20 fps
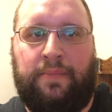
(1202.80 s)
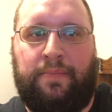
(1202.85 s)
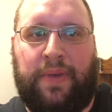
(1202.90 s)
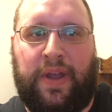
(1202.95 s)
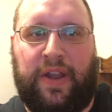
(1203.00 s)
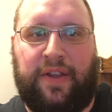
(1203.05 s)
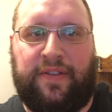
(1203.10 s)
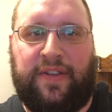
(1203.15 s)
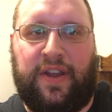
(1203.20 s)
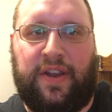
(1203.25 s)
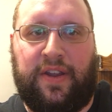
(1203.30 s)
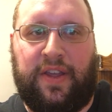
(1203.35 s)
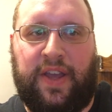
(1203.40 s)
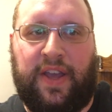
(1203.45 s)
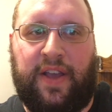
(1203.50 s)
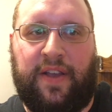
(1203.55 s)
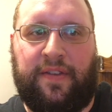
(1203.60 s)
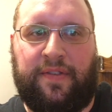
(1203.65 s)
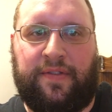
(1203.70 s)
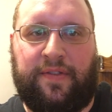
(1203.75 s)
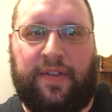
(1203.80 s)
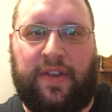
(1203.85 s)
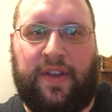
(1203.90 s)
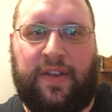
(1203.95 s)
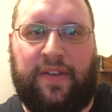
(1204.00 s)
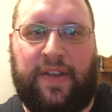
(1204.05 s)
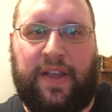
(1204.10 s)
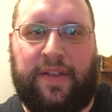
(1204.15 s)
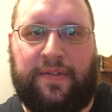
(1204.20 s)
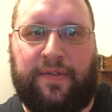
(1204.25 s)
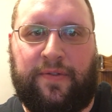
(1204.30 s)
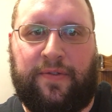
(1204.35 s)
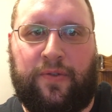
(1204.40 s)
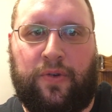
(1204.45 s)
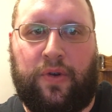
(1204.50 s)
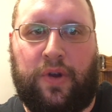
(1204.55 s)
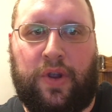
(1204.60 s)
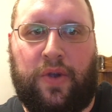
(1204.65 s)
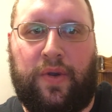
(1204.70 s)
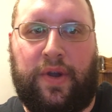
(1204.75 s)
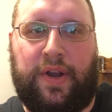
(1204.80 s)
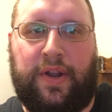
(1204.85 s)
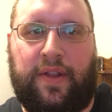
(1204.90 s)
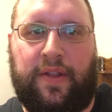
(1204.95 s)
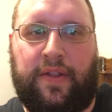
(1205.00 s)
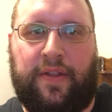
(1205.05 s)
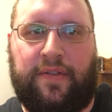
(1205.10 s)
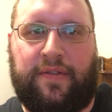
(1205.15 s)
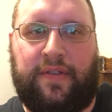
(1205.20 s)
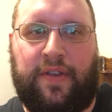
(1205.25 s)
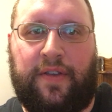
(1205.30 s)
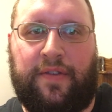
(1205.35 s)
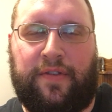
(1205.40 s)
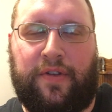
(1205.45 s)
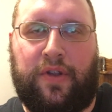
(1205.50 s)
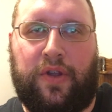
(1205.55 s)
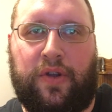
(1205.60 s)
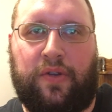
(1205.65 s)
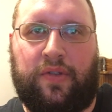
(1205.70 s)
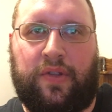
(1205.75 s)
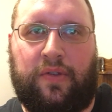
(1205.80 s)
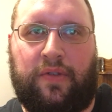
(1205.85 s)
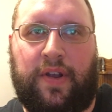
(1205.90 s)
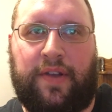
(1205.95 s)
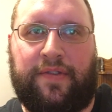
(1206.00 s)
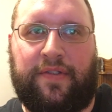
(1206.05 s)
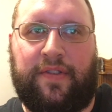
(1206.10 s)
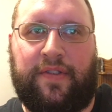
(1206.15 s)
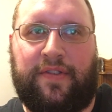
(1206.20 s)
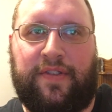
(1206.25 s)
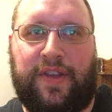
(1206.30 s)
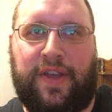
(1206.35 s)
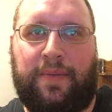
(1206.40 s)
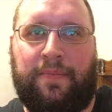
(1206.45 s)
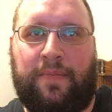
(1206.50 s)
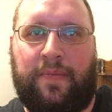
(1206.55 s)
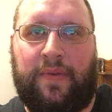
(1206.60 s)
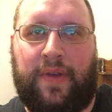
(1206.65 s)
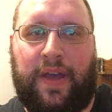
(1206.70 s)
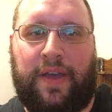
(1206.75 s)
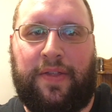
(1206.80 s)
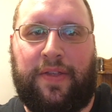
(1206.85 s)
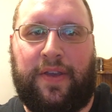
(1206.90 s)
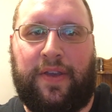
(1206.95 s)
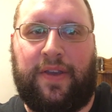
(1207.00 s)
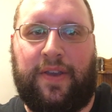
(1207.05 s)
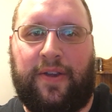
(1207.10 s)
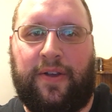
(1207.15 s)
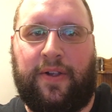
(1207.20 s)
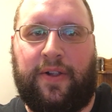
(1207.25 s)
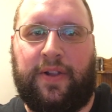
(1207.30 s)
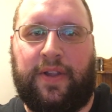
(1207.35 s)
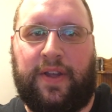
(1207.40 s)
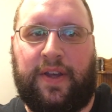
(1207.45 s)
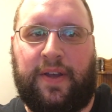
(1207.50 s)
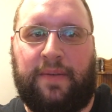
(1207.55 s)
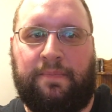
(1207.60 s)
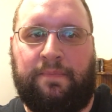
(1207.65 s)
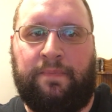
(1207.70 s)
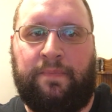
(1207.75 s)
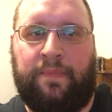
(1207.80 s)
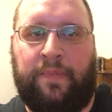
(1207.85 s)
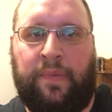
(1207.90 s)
Benintendi has in store going into the season, along with the rest of the team, I think he'll